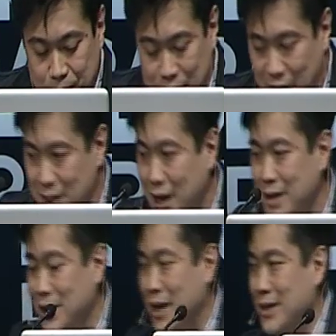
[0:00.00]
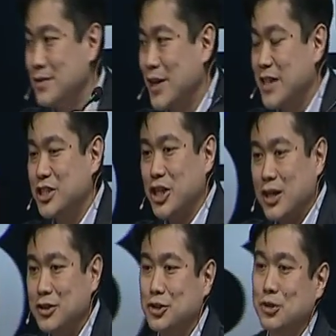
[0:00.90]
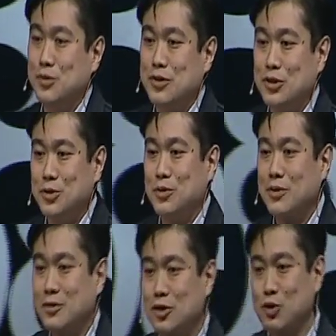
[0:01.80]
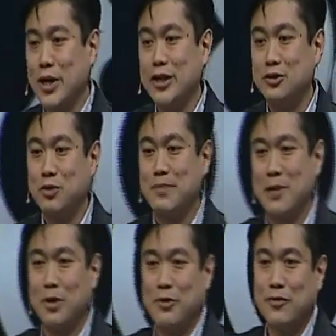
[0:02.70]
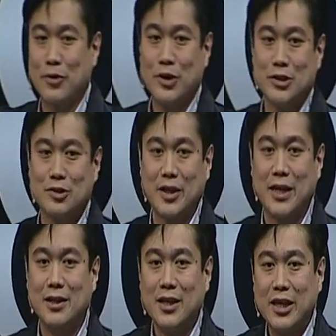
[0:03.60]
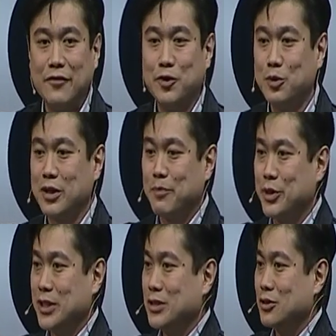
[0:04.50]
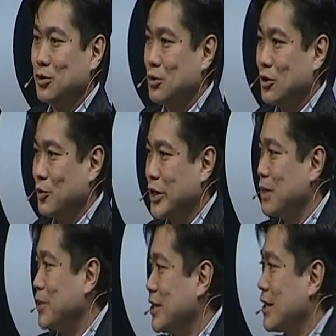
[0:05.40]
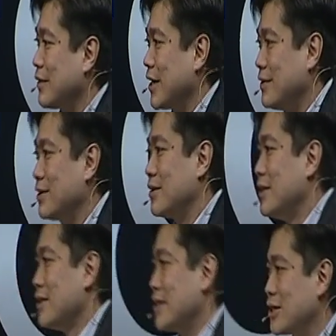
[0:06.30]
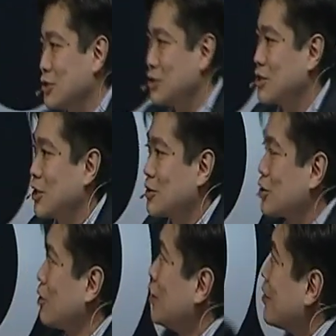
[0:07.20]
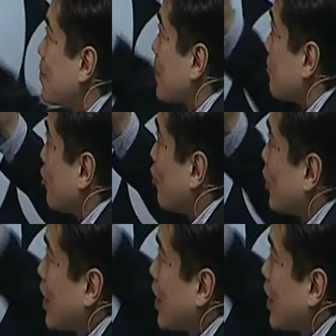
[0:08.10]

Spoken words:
And I challenge you to try to remember before the internet if you would have predicted Google or Wikipedia. I think the answer is no. So what